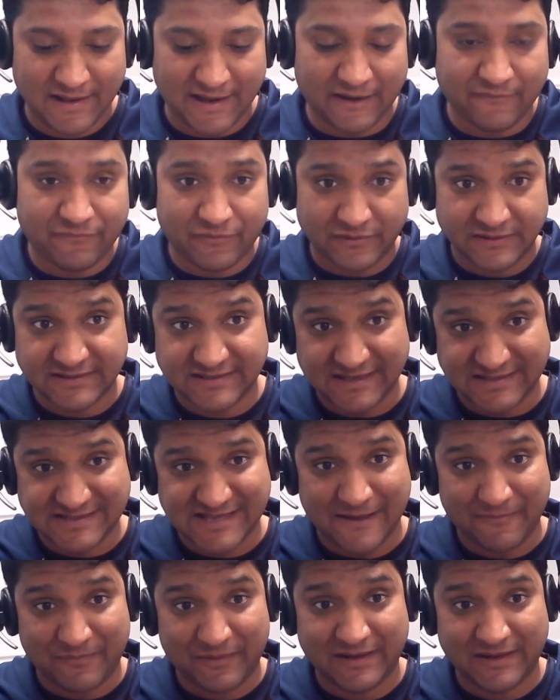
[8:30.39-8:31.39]
And for this
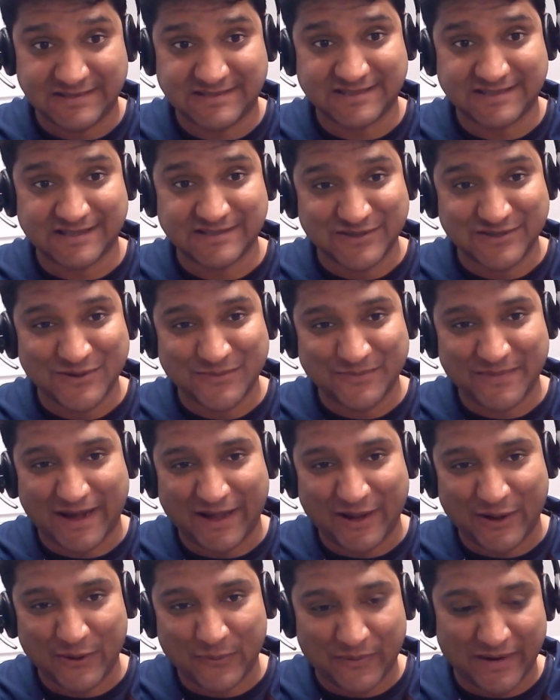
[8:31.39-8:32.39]
example, let's just assume
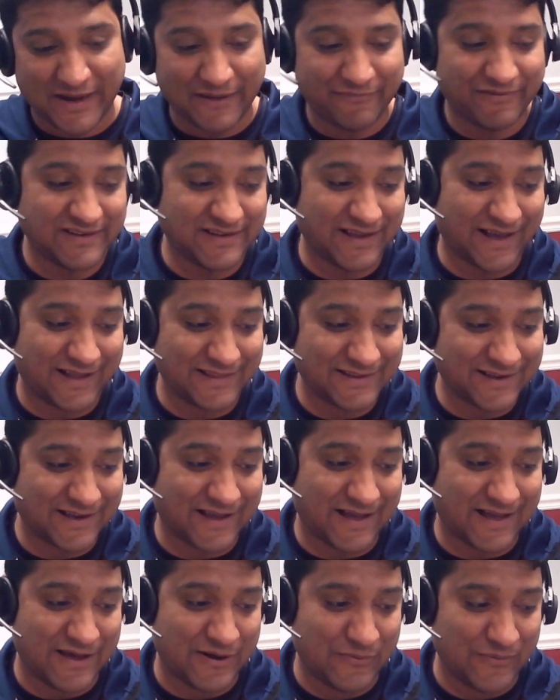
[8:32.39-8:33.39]
that, what every other
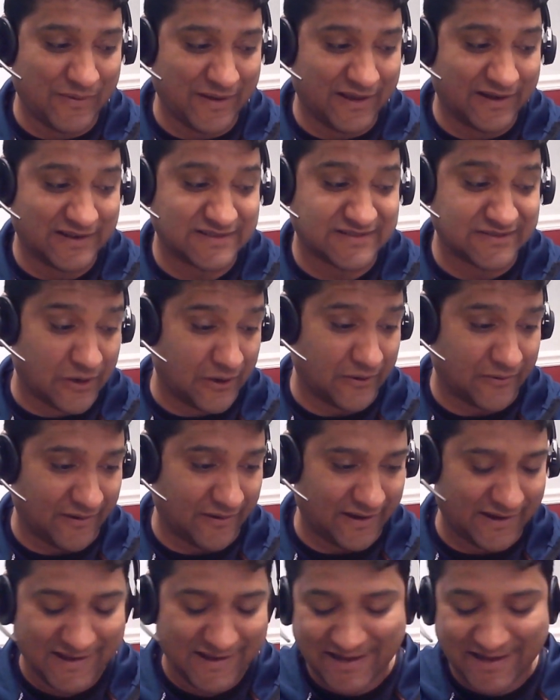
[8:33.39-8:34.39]
car over here is not
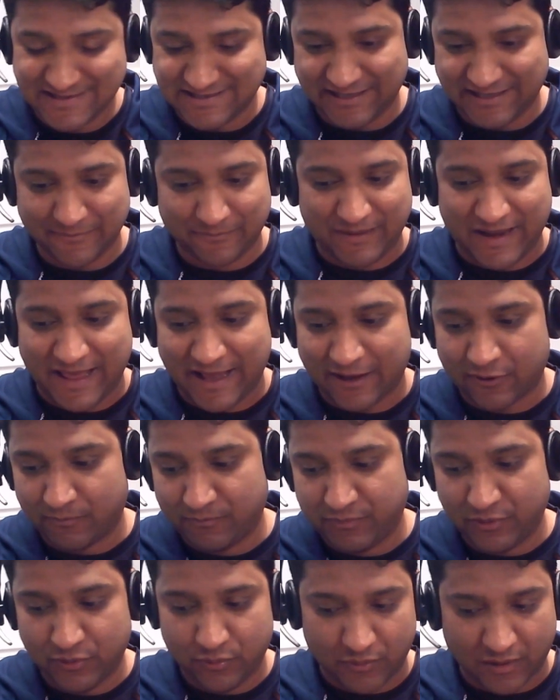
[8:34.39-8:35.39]
red. It's either black
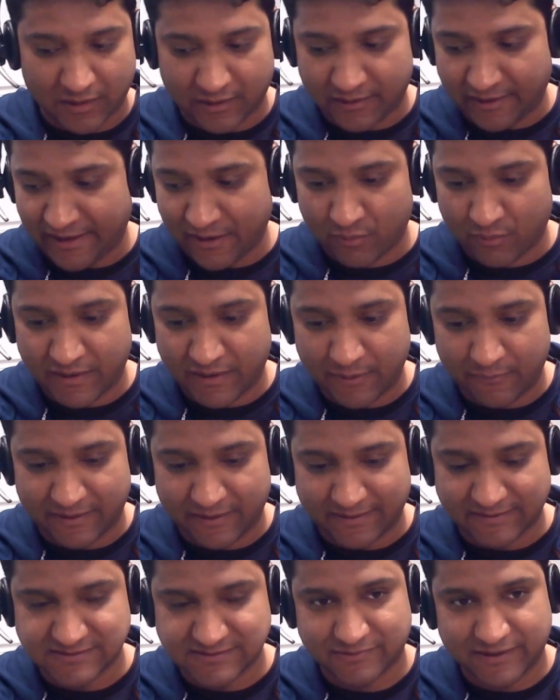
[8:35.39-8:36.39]
or blue or gray or whatever
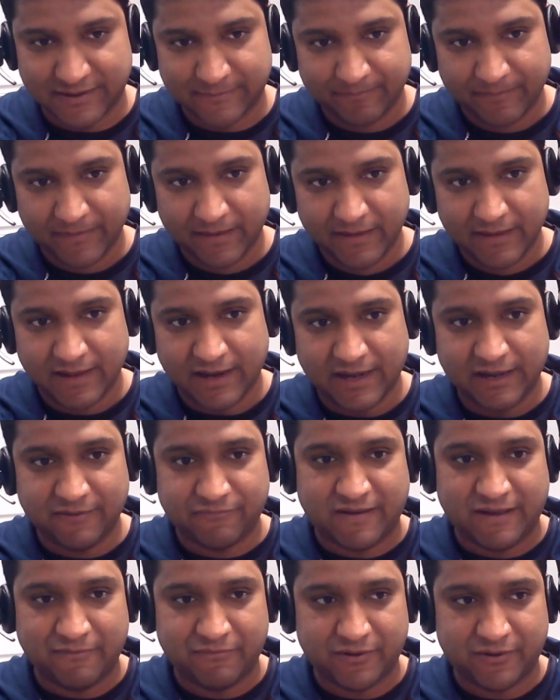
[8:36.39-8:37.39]
else, right? And
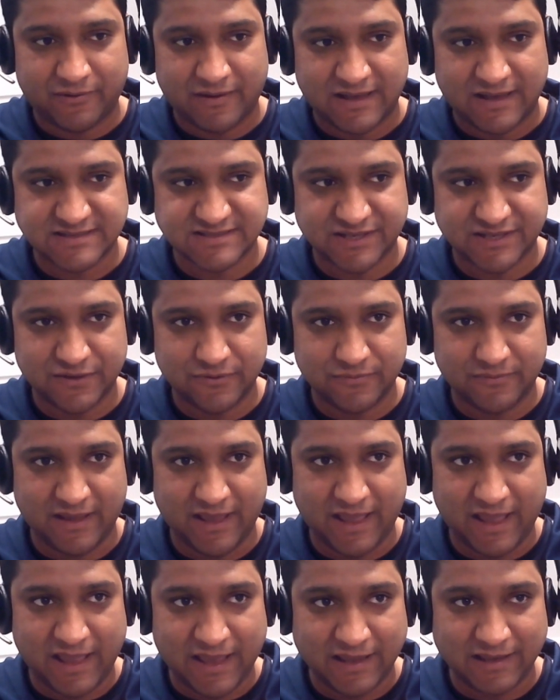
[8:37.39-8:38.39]
if I were to ask you,
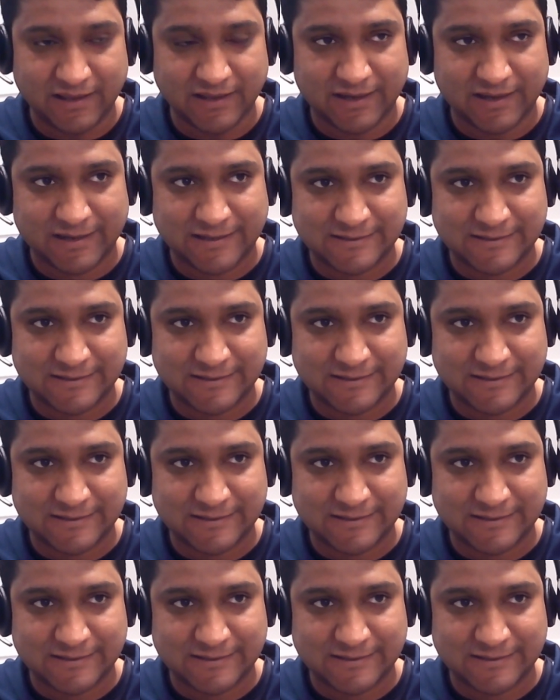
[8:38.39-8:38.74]
hey,